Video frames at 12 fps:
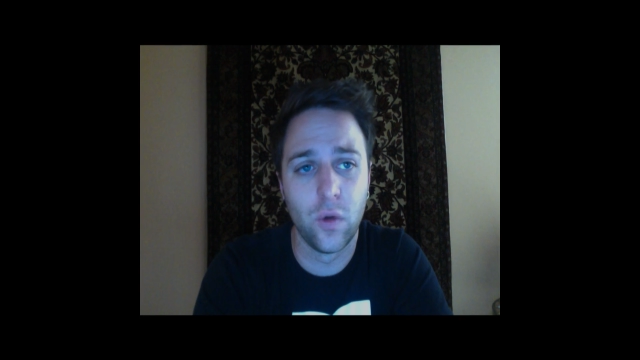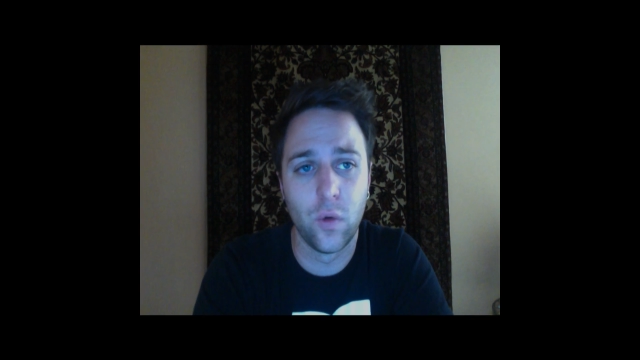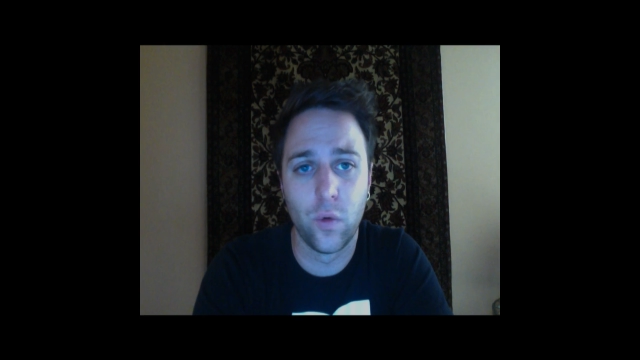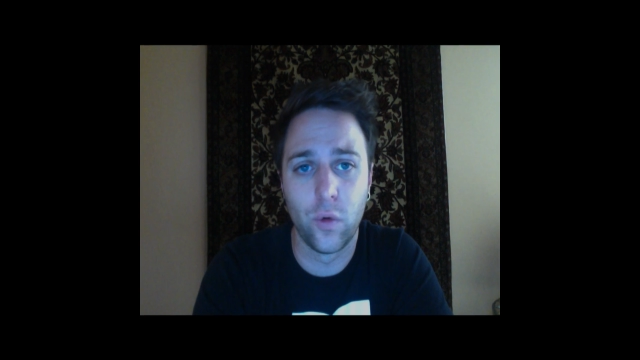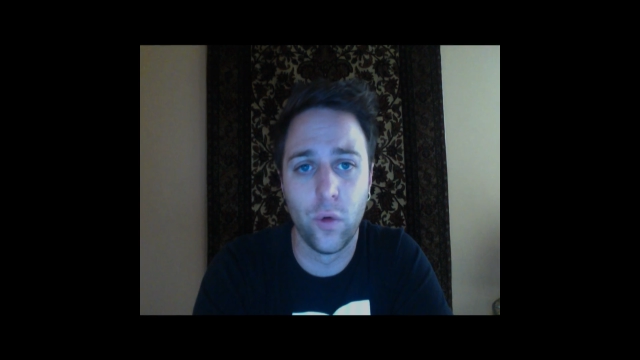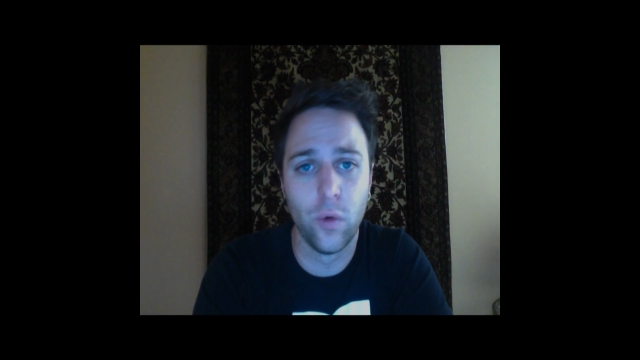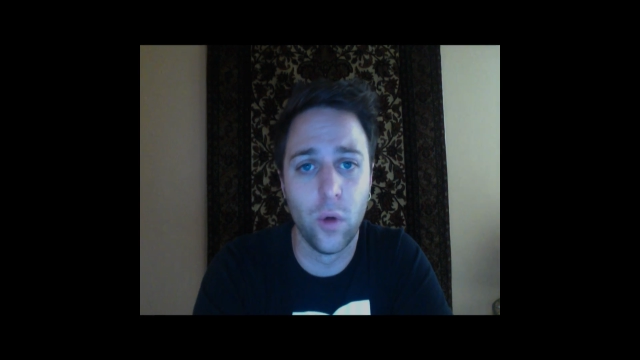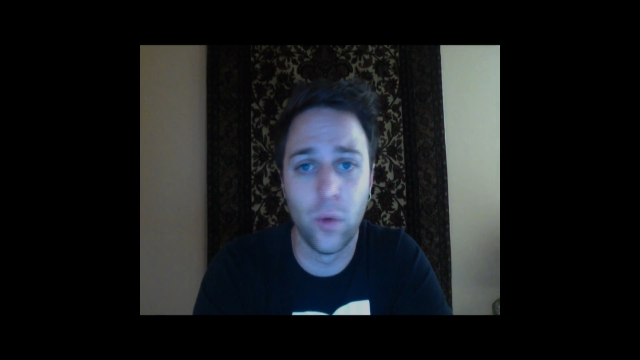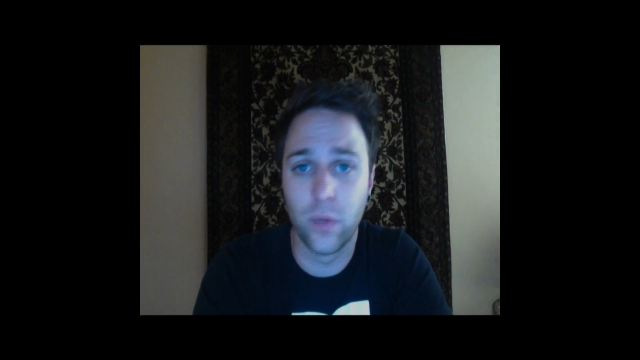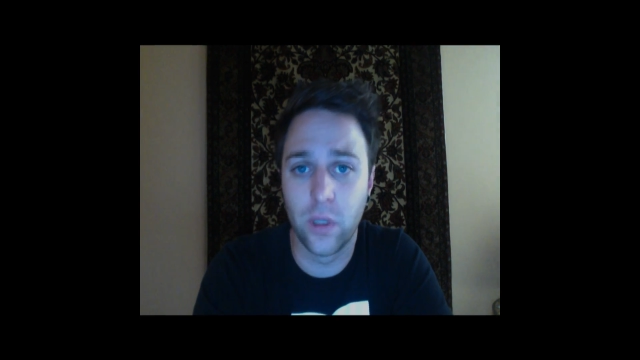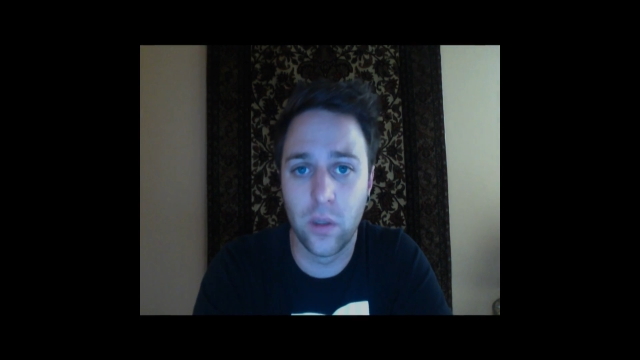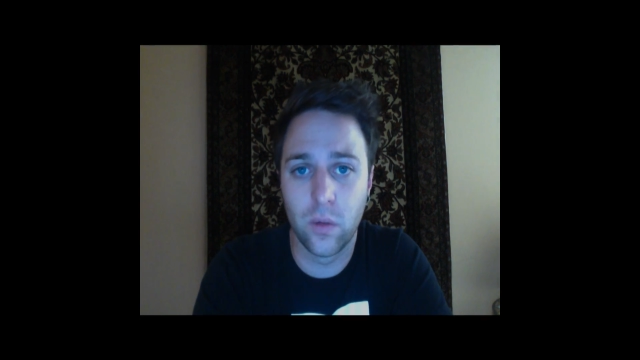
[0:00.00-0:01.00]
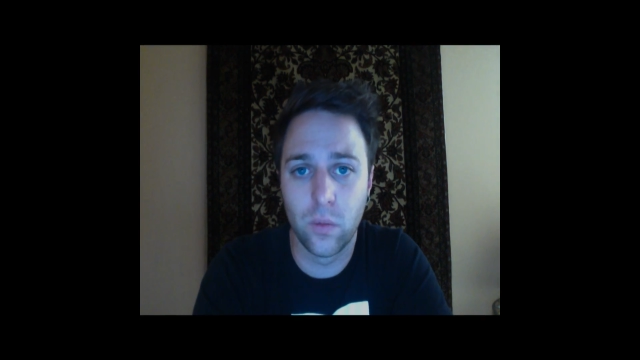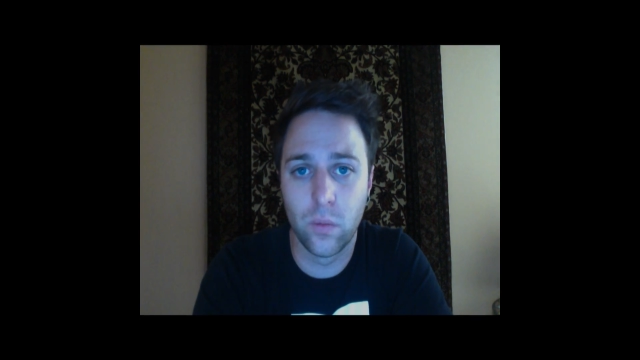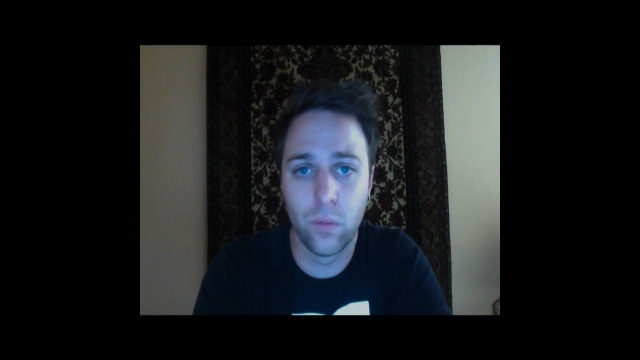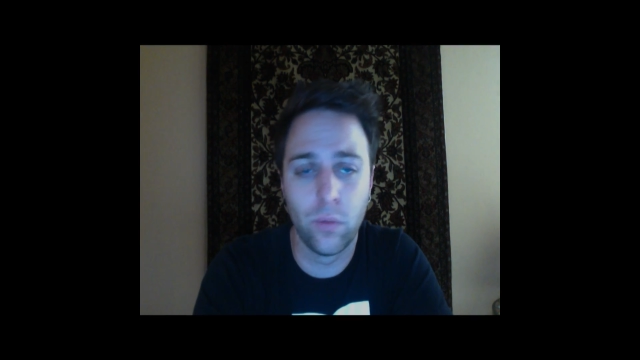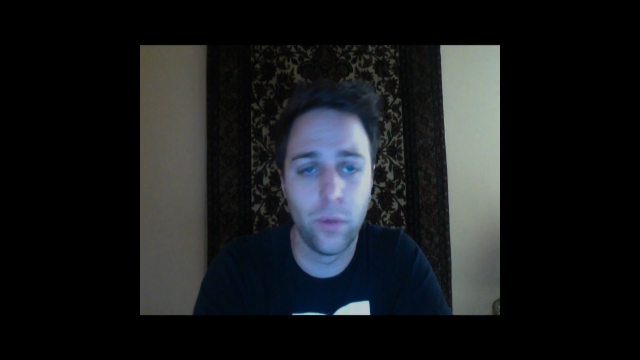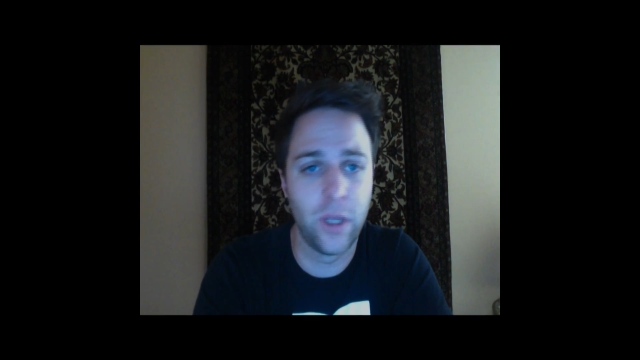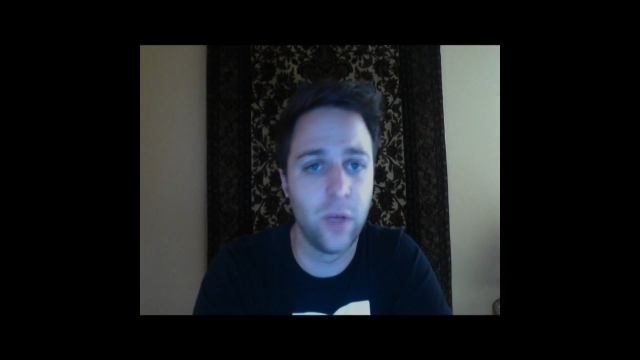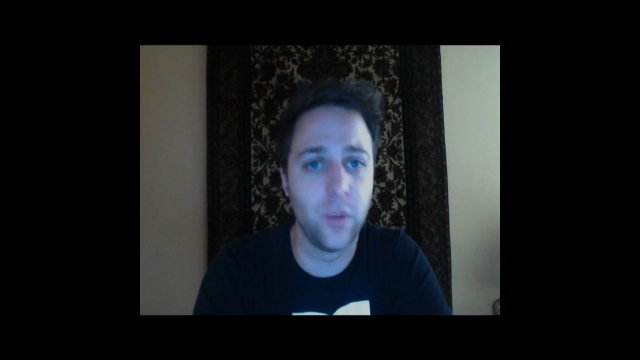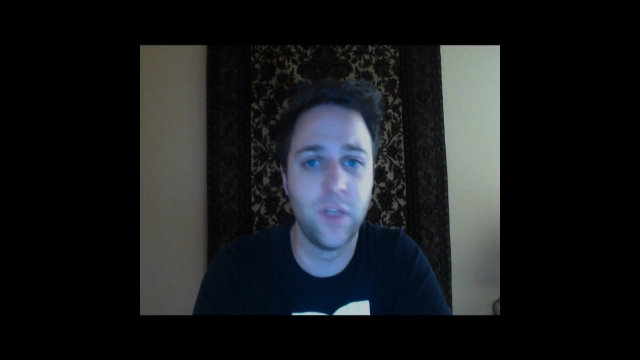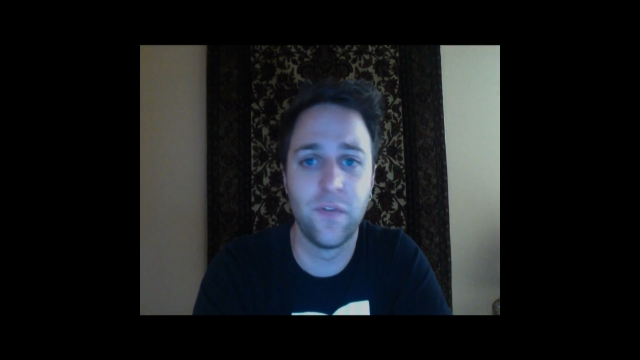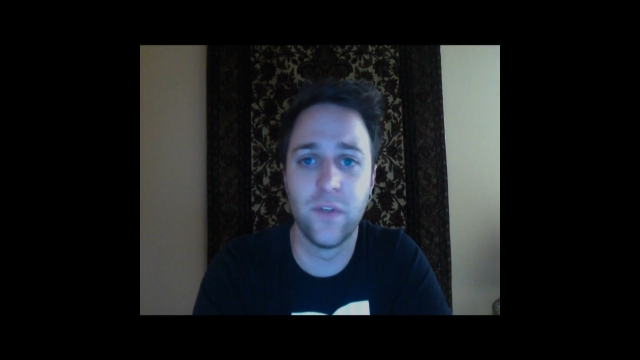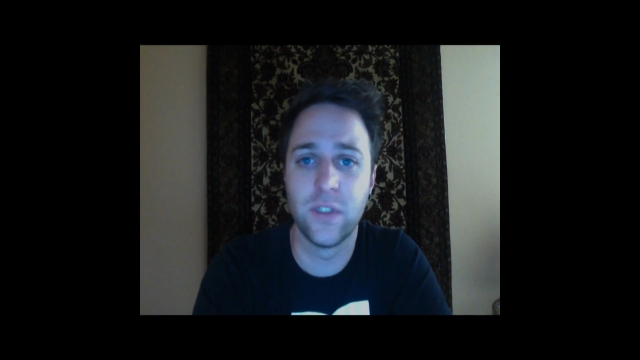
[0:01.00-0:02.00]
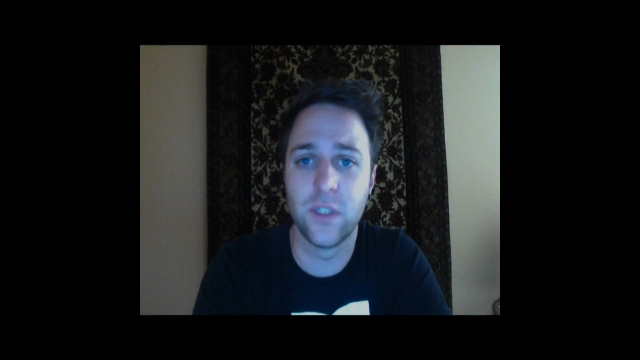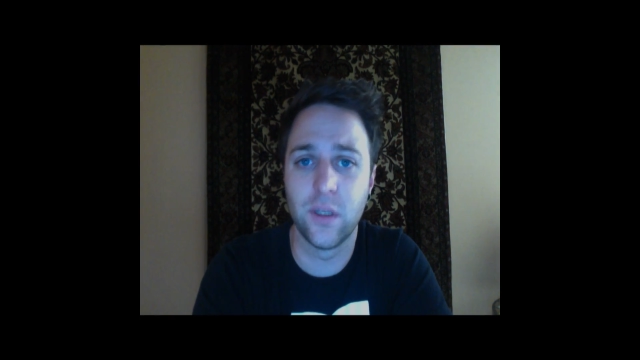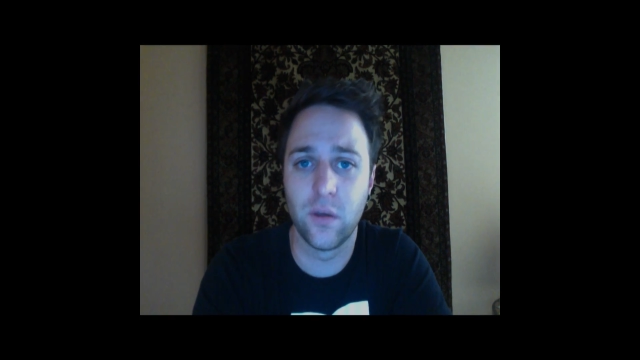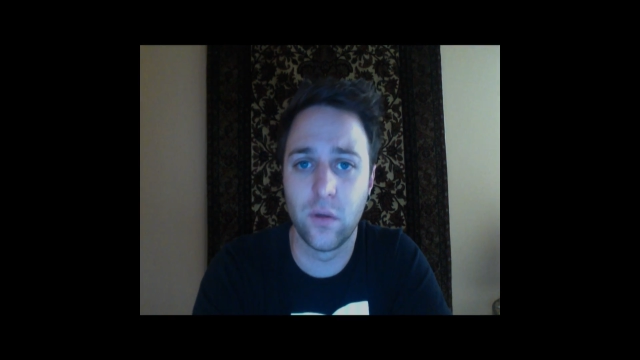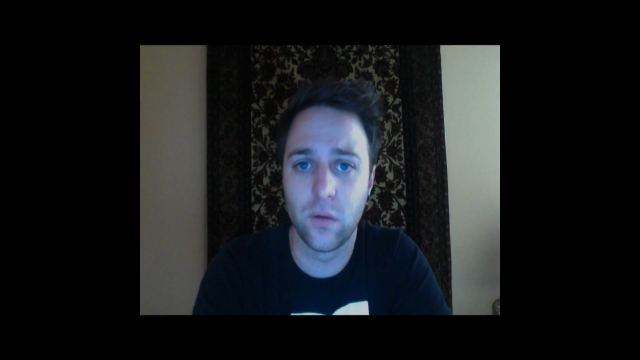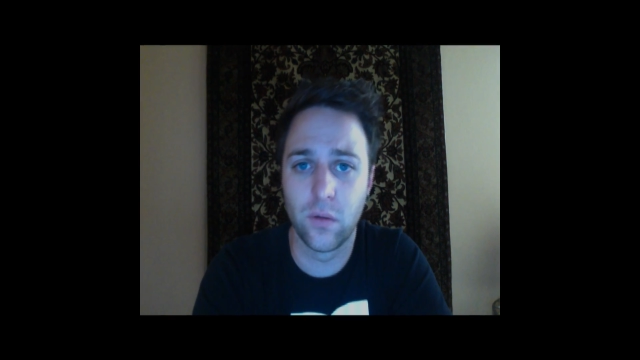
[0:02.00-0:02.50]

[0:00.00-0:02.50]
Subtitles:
who are we, where do we fit in?